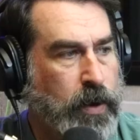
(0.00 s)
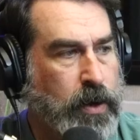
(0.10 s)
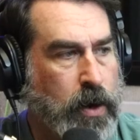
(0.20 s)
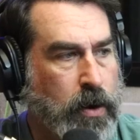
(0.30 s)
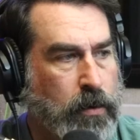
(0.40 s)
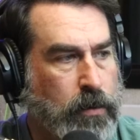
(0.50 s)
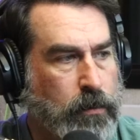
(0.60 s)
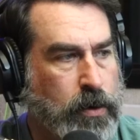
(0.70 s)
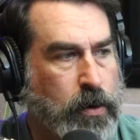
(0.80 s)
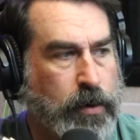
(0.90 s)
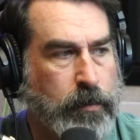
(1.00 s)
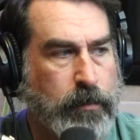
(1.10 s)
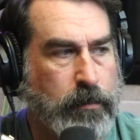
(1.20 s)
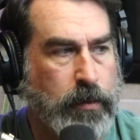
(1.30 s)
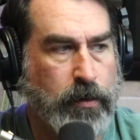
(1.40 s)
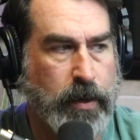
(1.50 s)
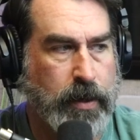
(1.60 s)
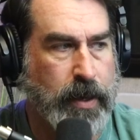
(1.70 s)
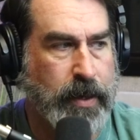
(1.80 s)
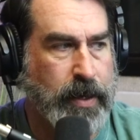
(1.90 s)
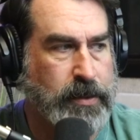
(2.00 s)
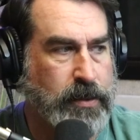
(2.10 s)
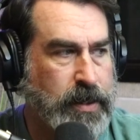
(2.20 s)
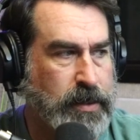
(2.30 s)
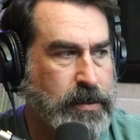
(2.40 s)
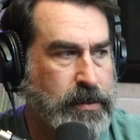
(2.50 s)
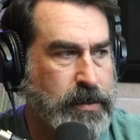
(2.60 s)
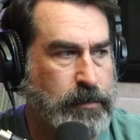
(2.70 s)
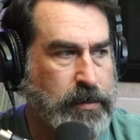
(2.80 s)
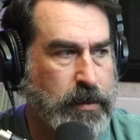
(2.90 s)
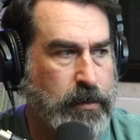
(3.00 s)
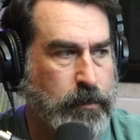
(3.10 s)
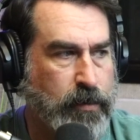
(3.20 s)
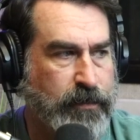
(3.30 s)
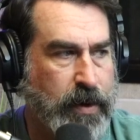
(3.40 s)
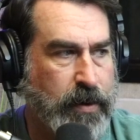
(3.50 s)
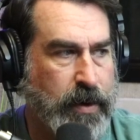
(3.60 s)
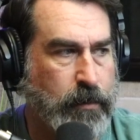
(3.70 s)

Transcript: going to Munich, I guess, because that seems, or Bavaria,